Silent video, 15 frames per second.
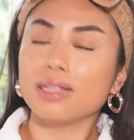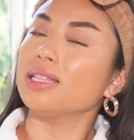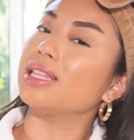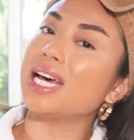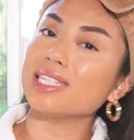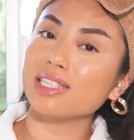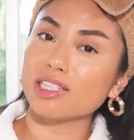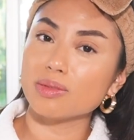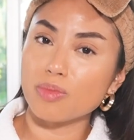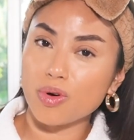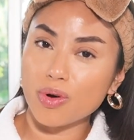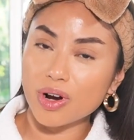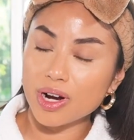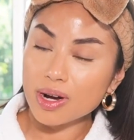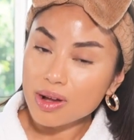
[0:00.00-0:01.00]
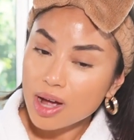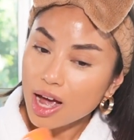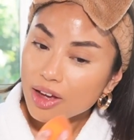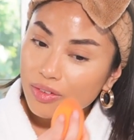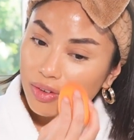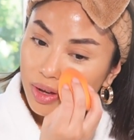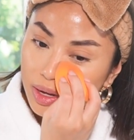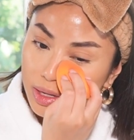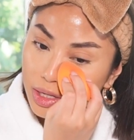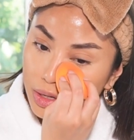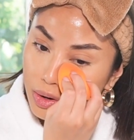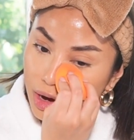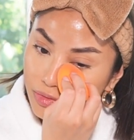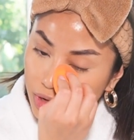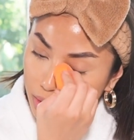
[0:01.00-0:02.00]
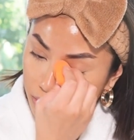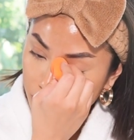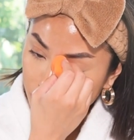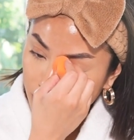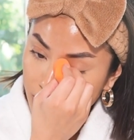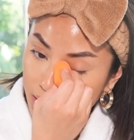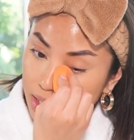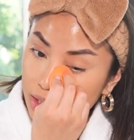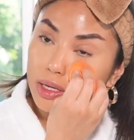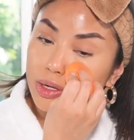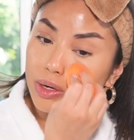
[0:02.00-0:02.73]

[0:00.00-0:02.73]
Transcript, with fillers: Less is more. I've, you know, I've come to realize,